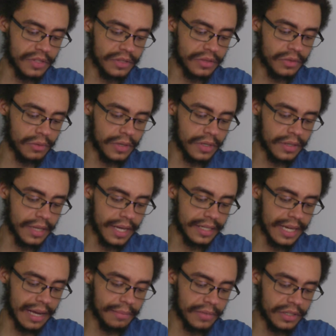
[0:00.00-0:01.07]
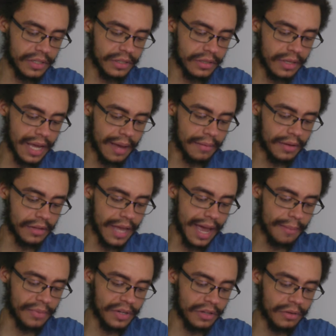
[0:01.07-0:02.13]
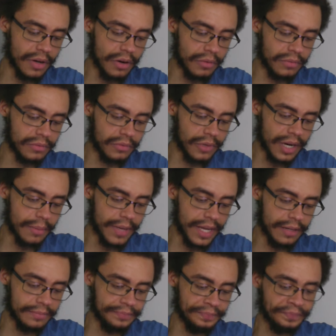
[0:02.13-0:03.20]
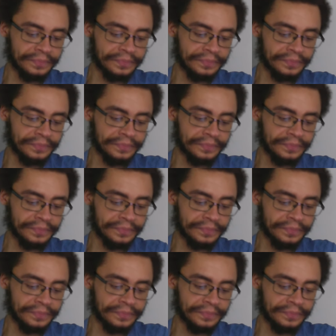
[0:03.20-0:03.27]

I just don't want that to happen to ha- happen. You know what I mean?